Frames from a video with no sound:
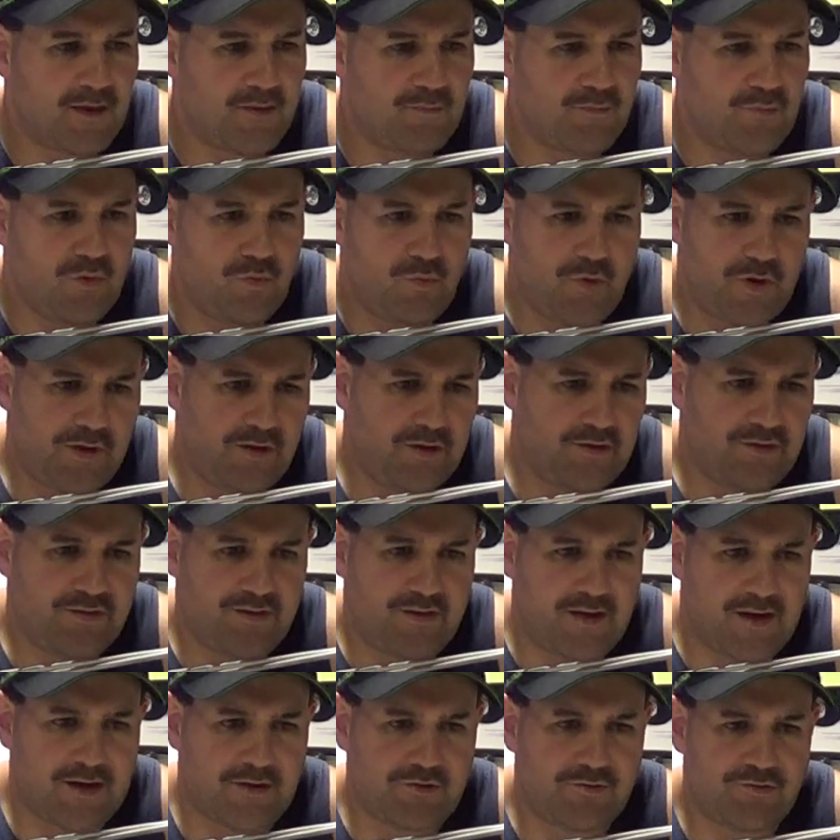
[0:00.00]
But we just
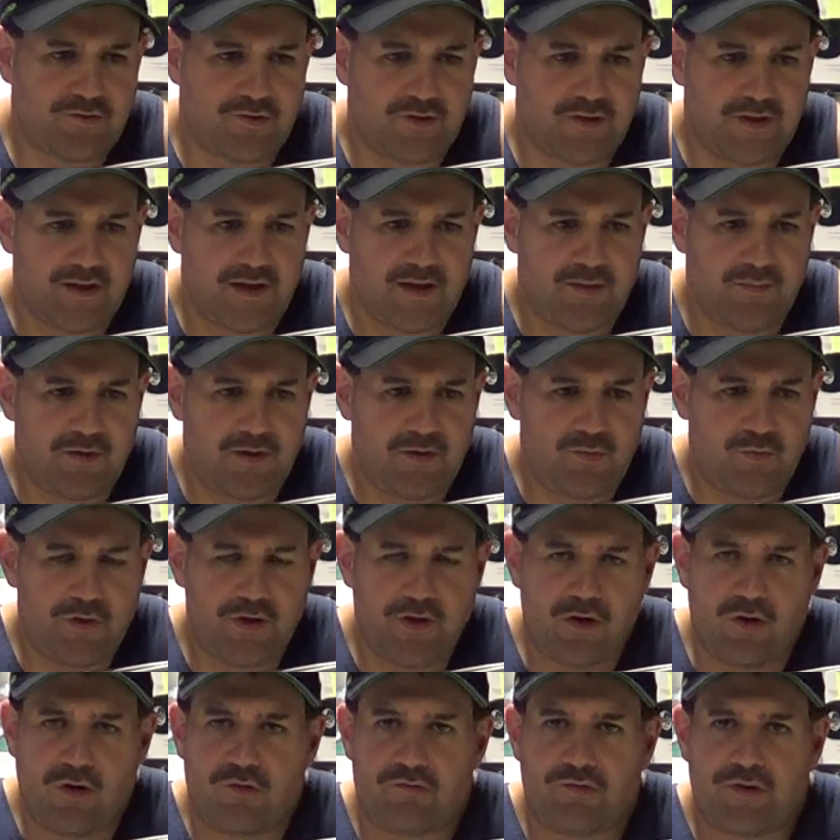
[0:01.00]
naturally, we
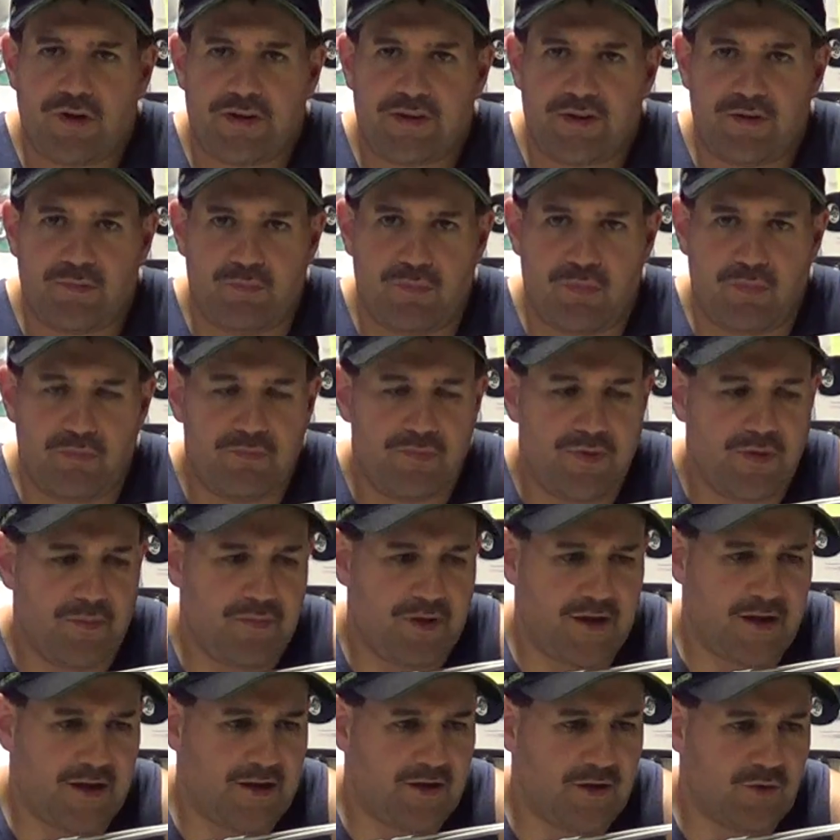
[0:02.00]
all read the
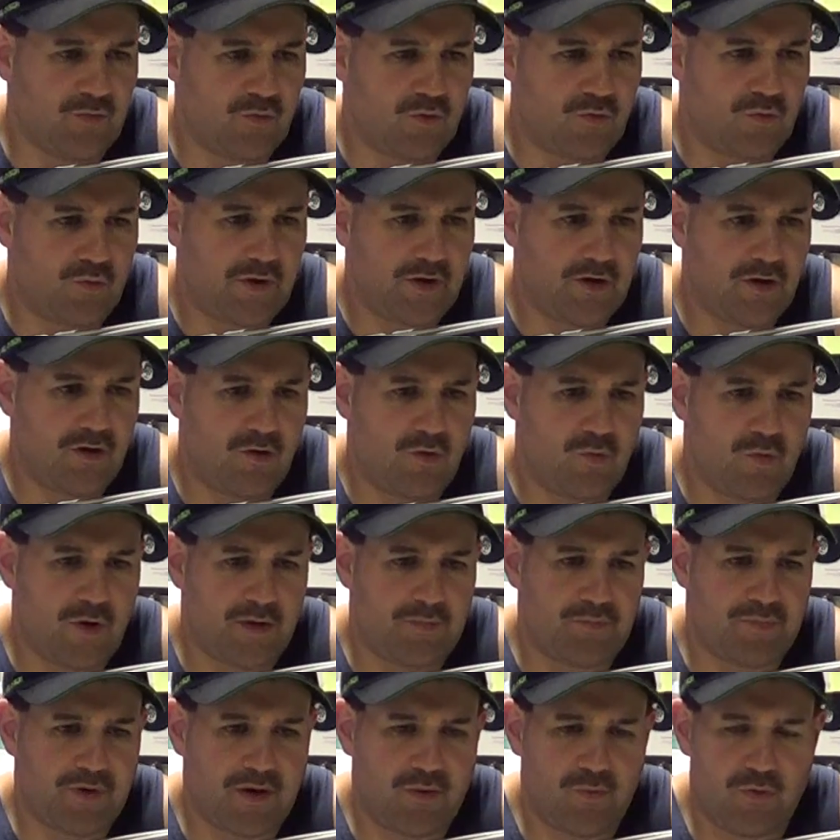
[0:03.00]
manual, we all
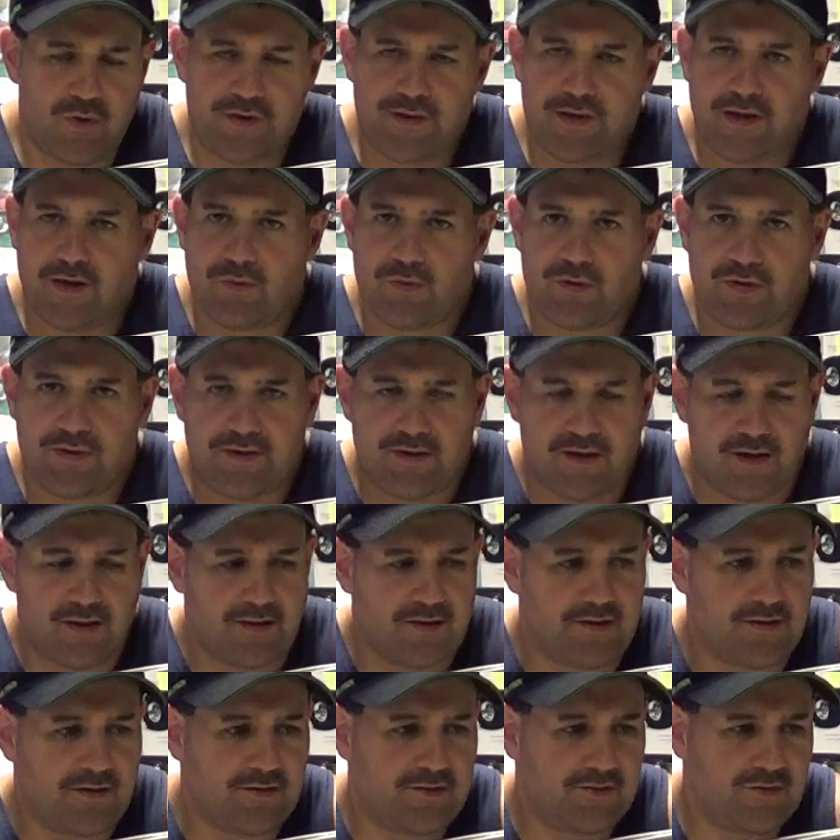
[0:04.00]
went by what they were
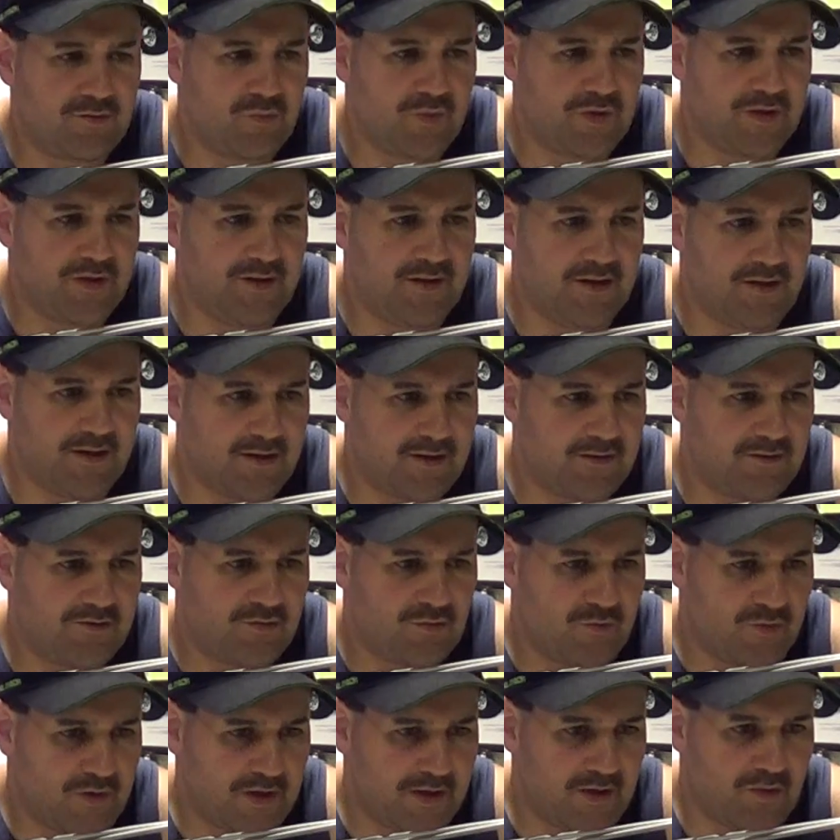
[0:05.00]
telling us, and we did it.
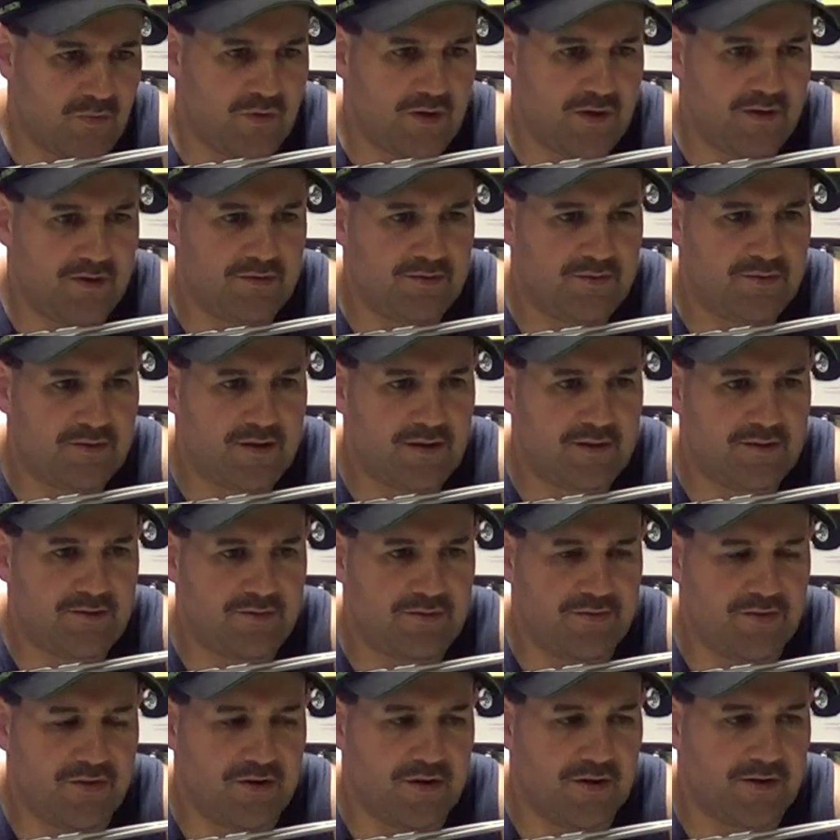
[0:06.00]
So anyways, that's
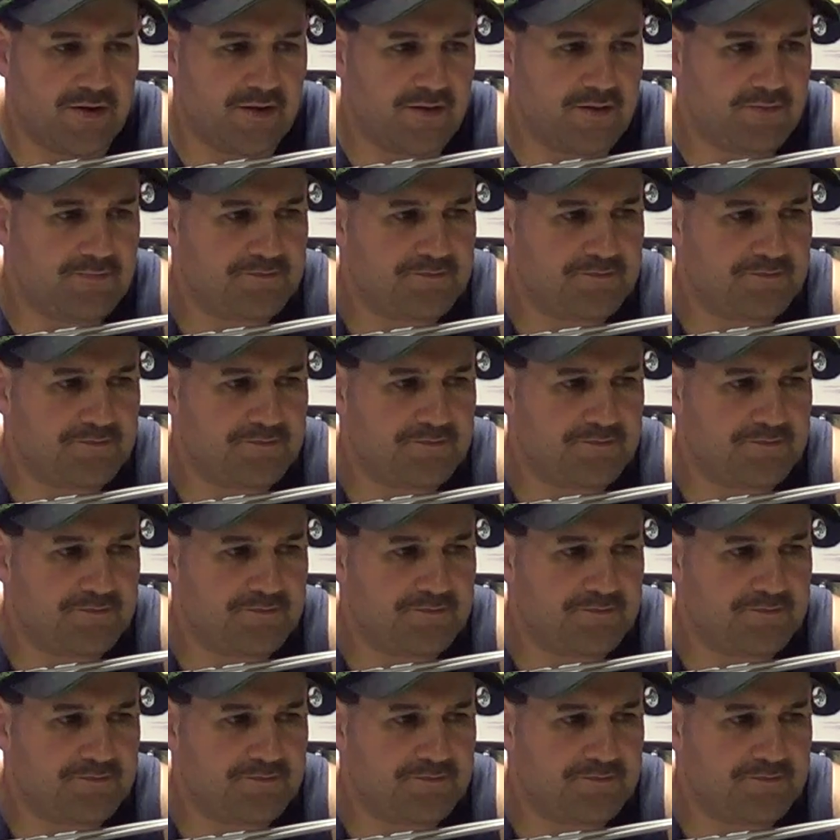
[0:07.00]
done.